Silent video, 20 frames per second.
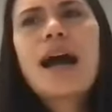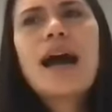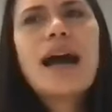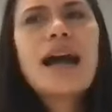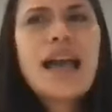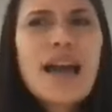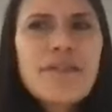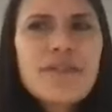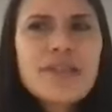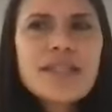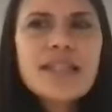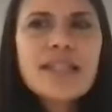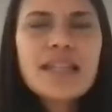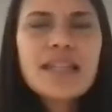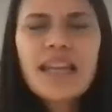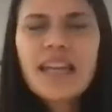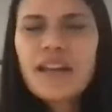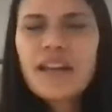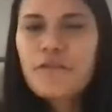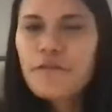I haven't
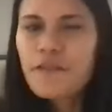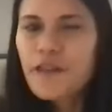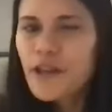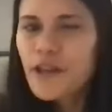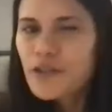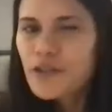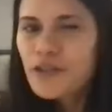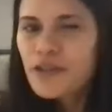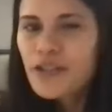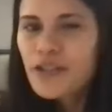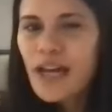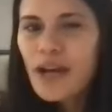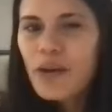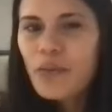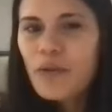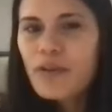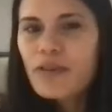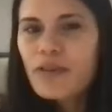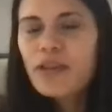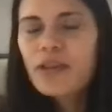seen any failure
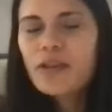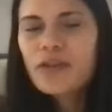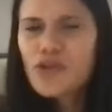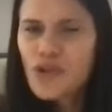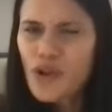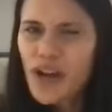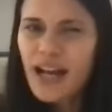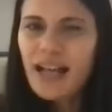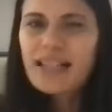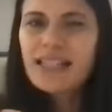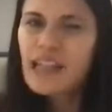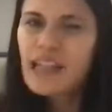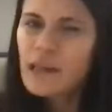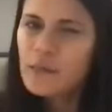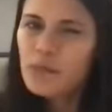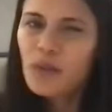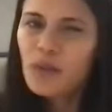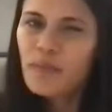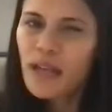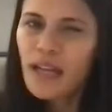yet with trying to
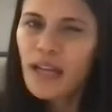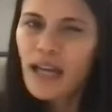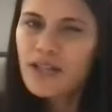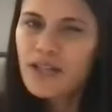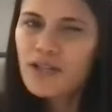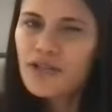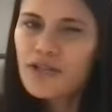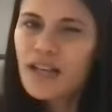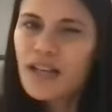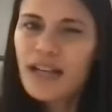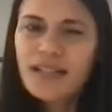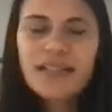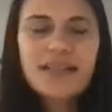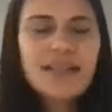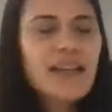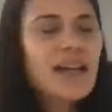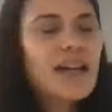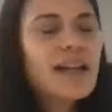implement exercises.